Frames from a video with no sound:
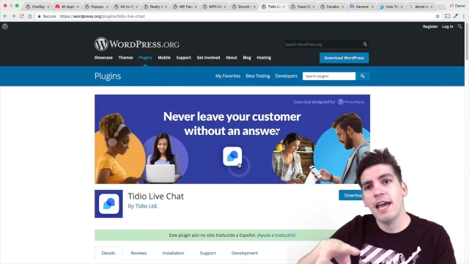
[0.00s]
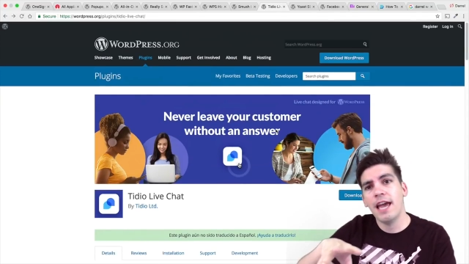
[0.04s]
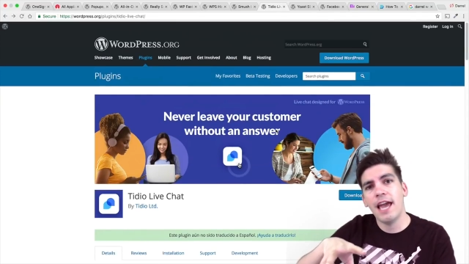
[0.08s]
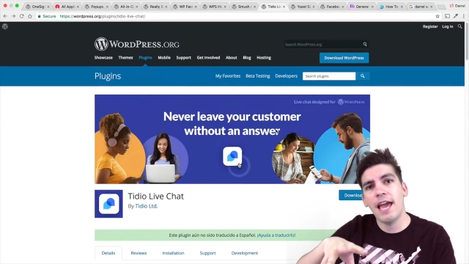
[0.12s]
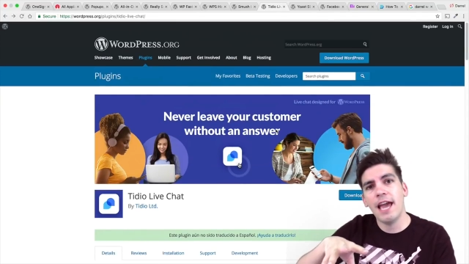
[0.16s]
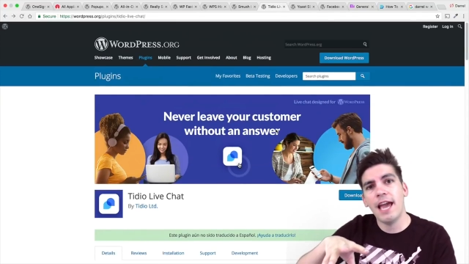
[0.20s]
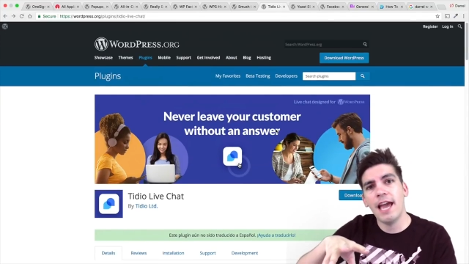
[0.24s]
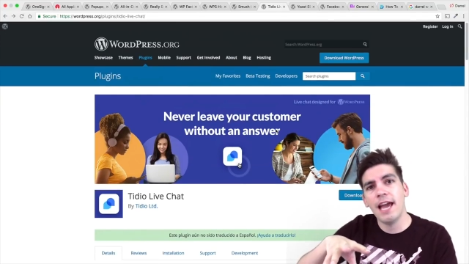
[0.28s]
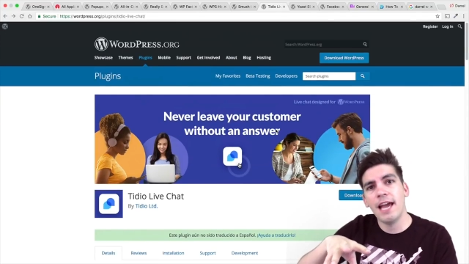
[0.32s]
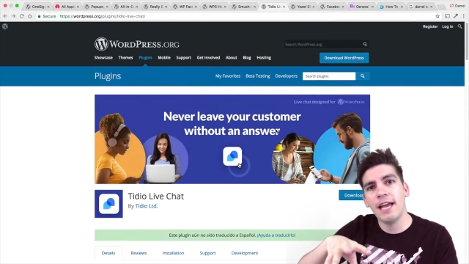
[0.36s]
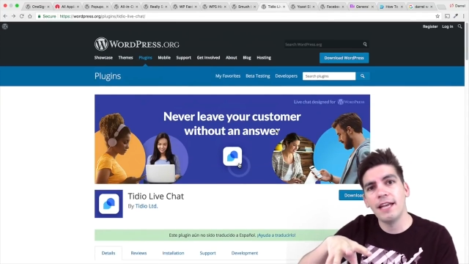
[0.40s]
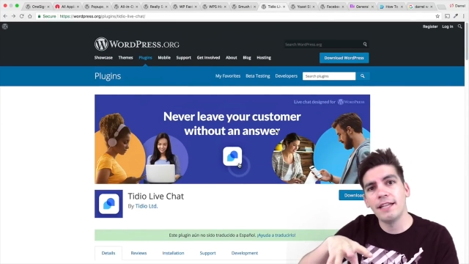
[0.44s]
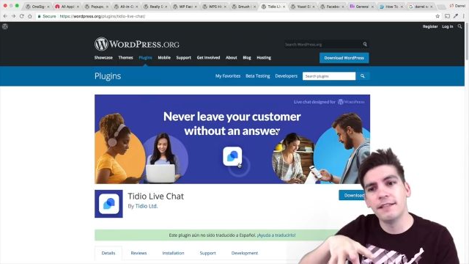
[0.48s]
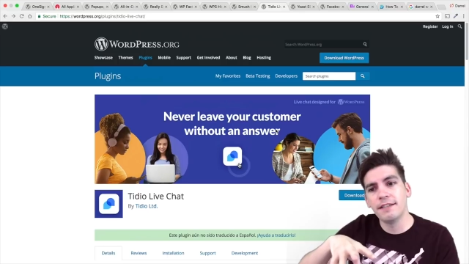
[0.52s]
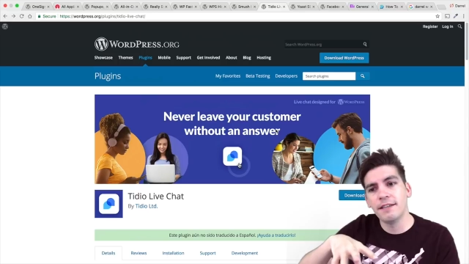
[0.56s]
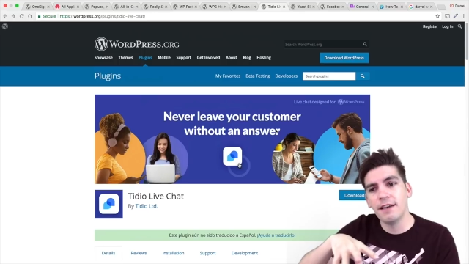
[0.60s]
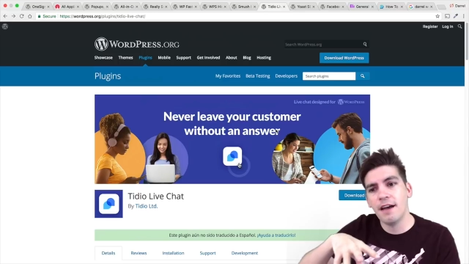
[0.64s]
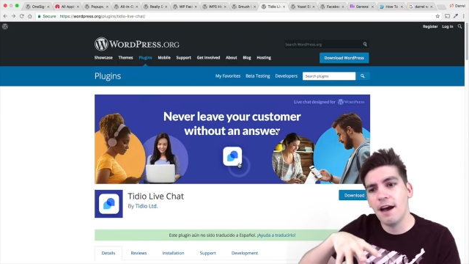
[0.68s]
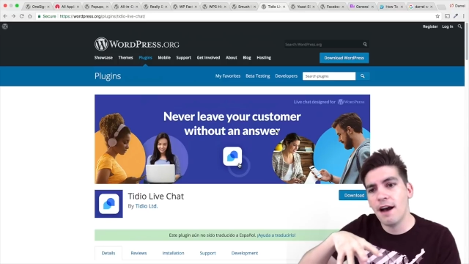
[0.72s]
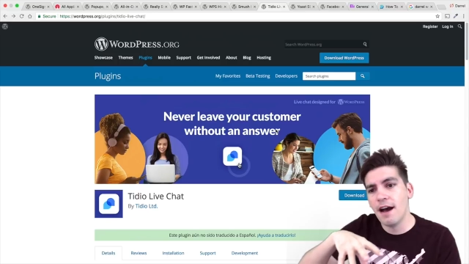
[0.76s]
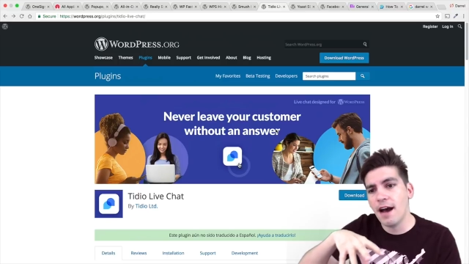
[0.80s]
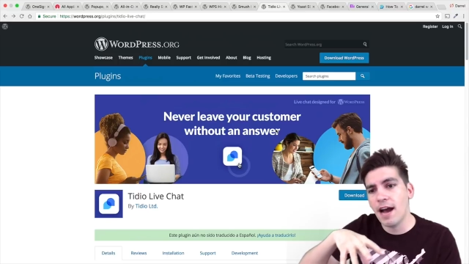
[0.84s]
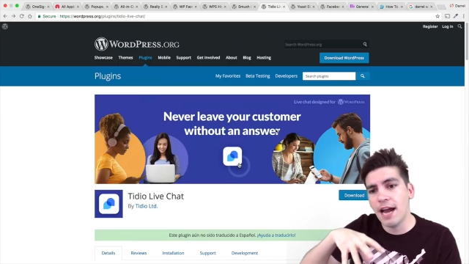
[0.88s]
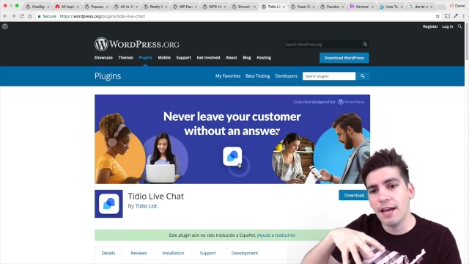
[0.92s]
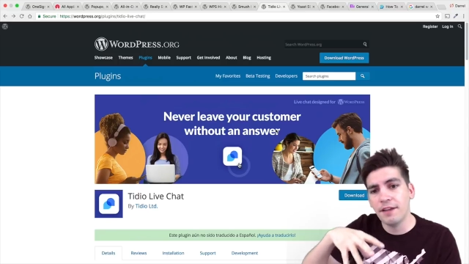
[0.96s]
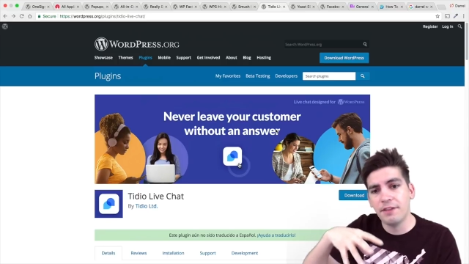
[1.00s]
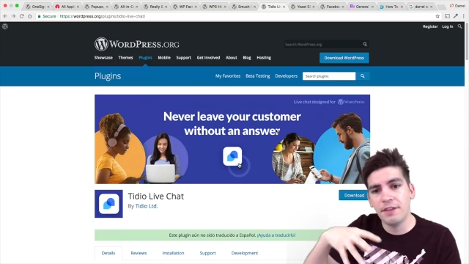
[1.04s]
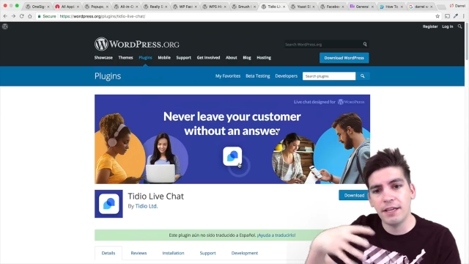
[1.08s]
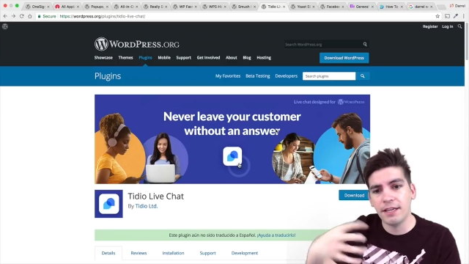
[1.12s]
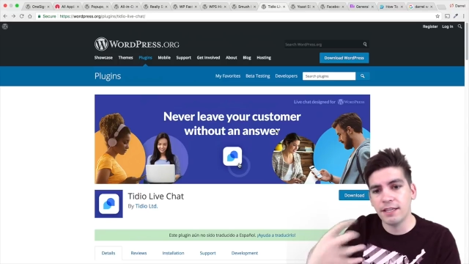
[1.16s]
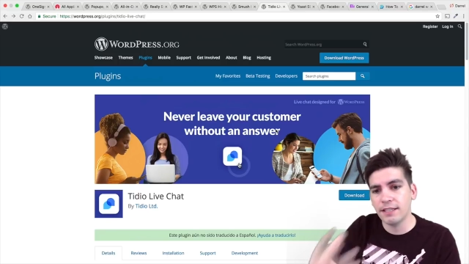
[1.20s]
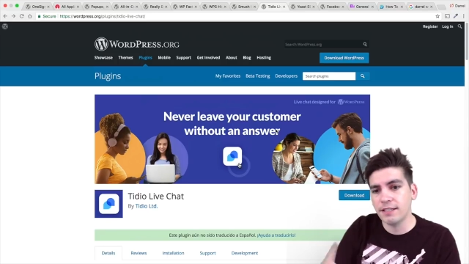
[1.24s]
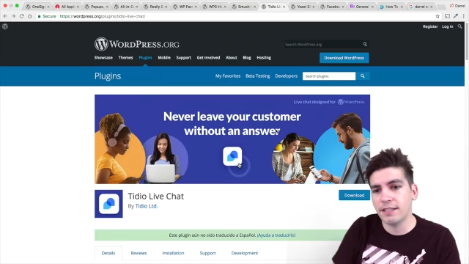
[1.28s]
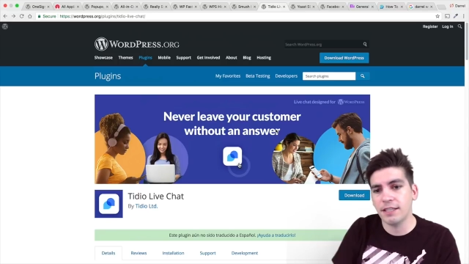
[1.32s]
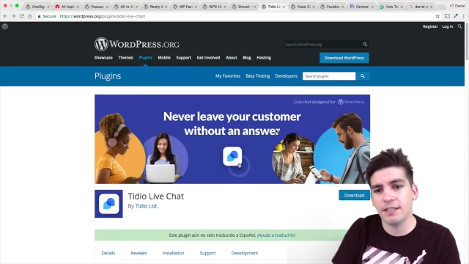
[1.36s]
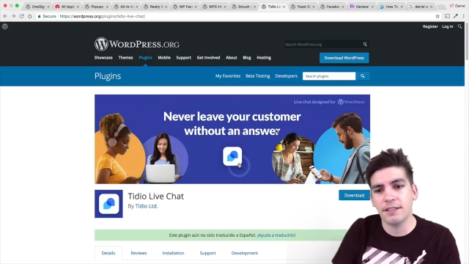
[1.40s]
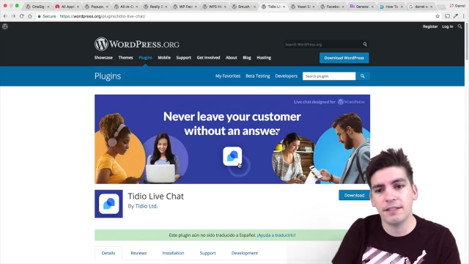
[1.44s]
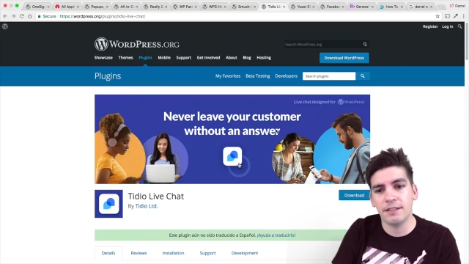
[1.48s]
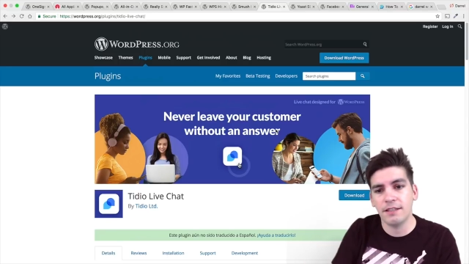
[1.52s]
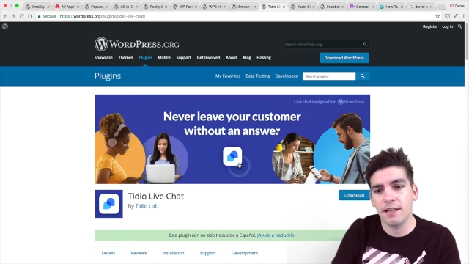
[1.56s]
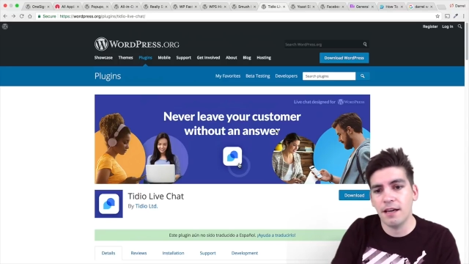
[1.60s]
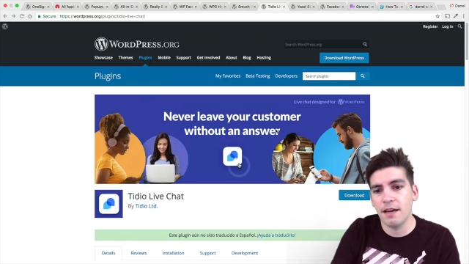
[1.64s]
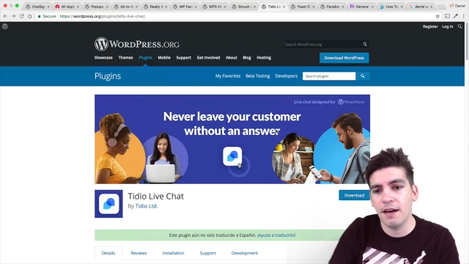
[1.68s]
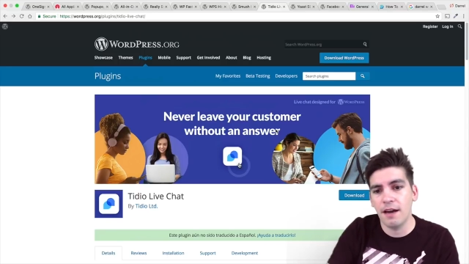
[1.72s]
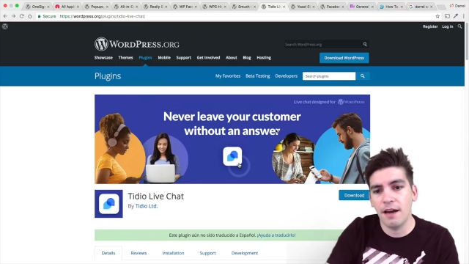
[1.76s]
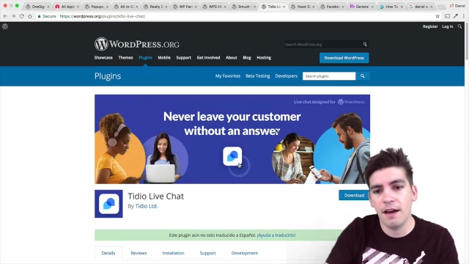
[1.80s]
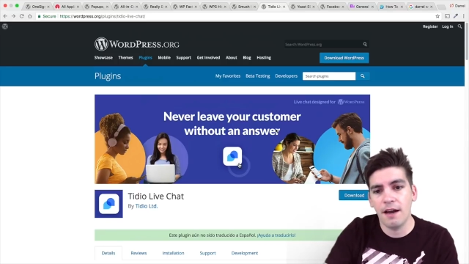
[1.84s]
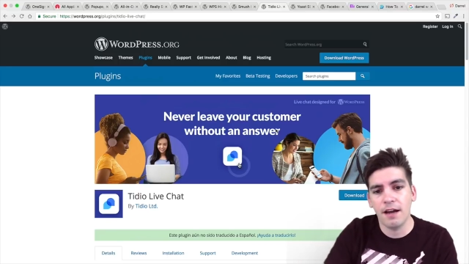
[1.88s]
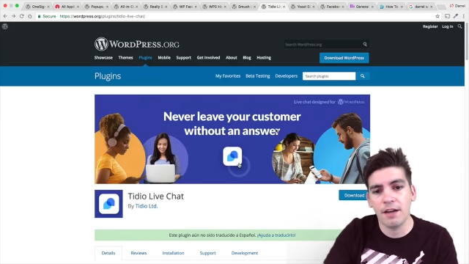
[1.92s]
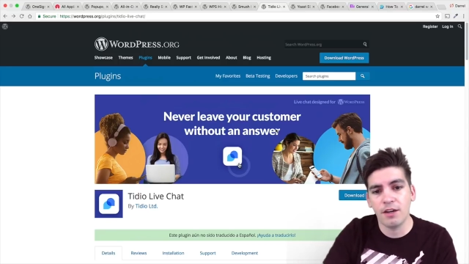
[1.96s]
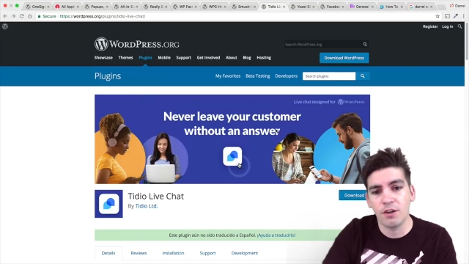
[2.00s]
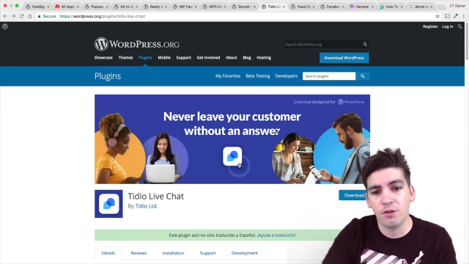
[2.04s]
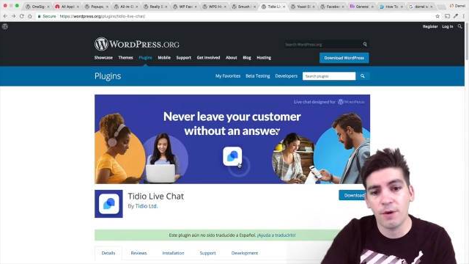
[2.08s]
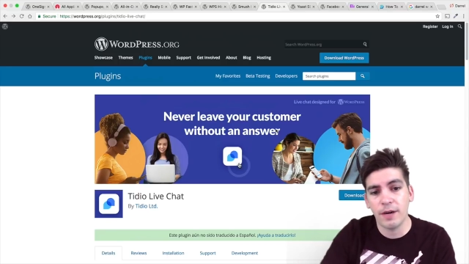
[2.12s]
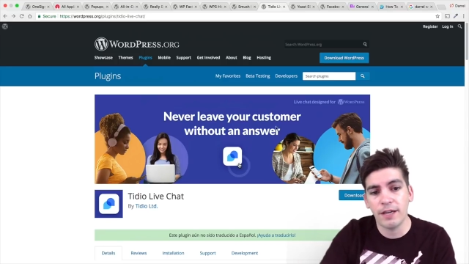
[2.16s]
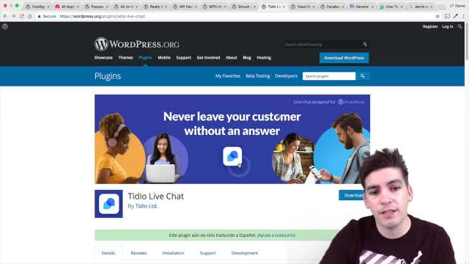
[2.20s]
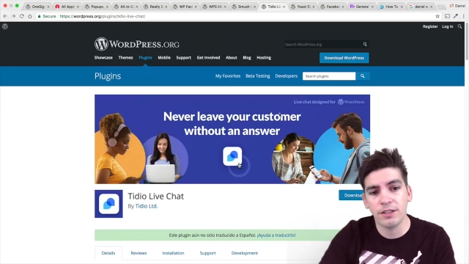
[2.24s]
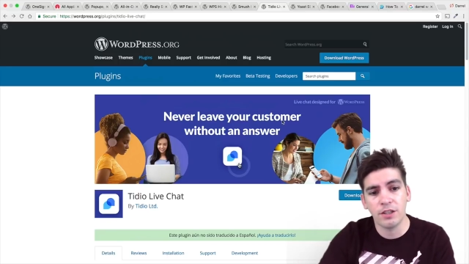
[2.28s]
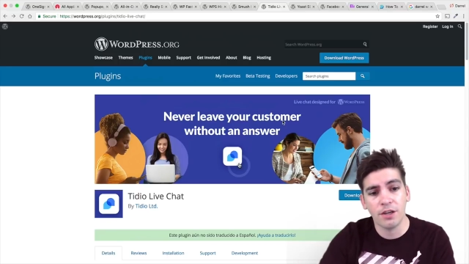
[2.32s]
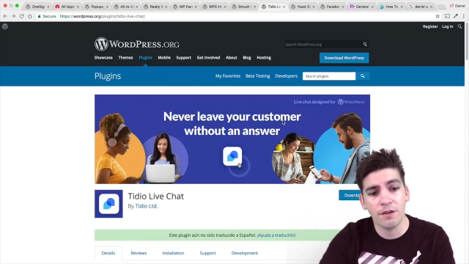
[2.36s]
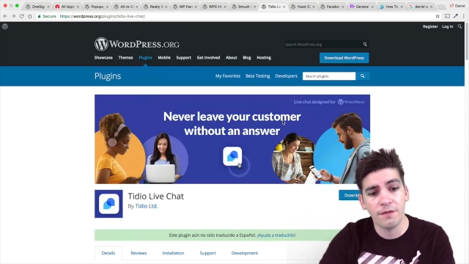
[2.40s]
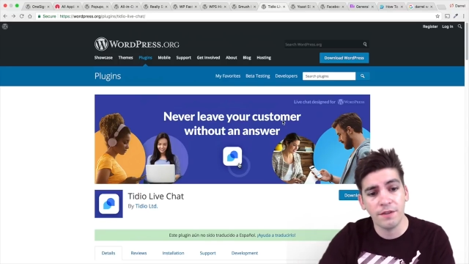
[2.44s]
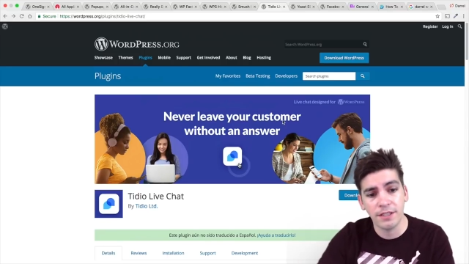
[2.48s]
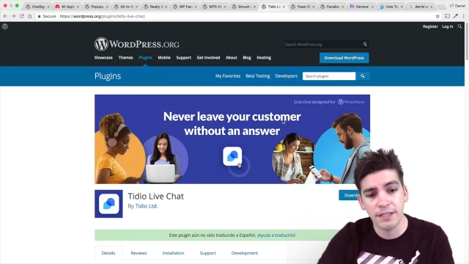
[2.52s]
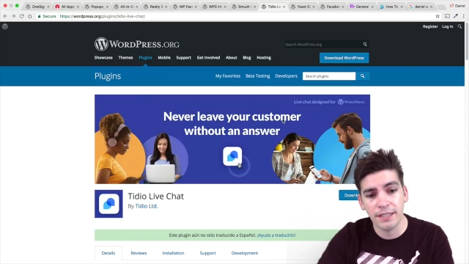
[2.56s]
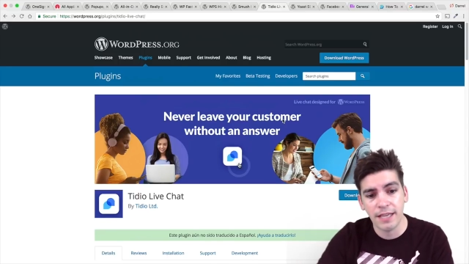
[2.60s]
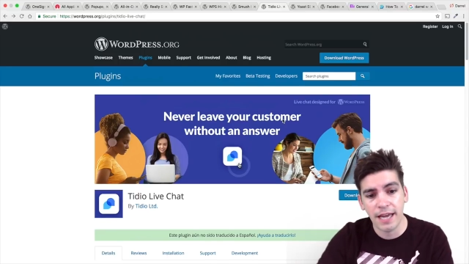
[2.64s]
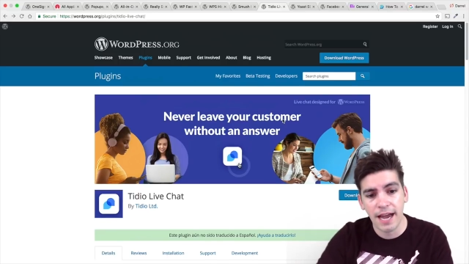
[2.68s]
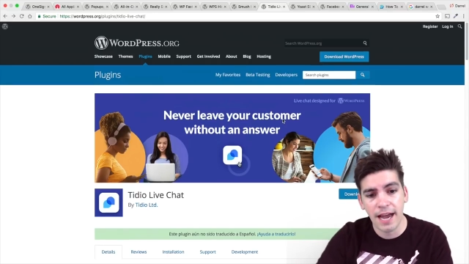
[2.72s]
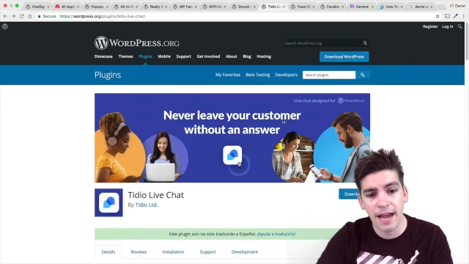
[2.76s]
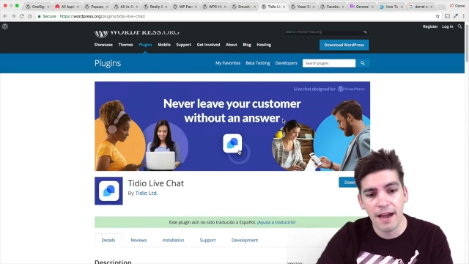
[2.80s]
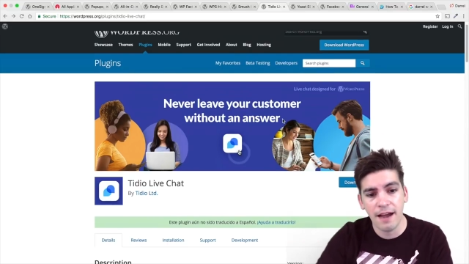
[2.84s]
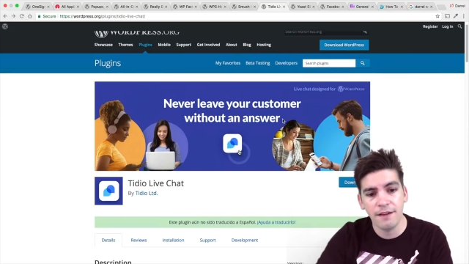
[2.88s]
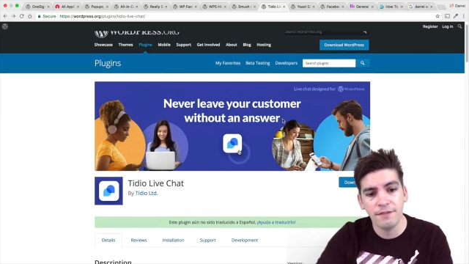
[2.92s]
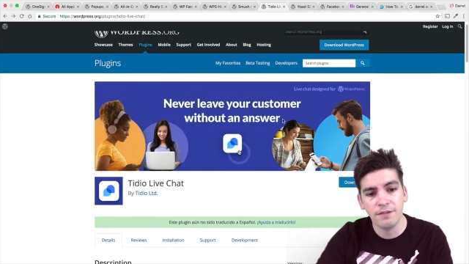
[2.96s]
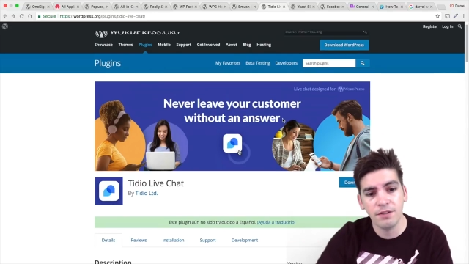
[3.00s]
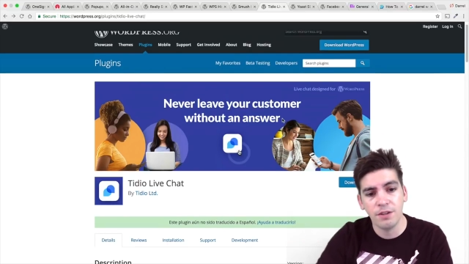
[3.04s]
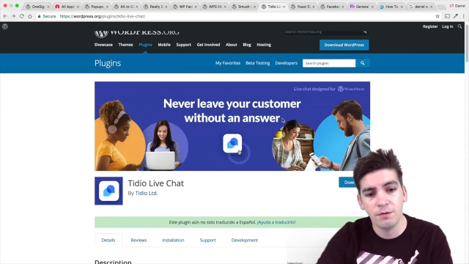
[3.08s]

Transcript: And I think it's just a great service to have.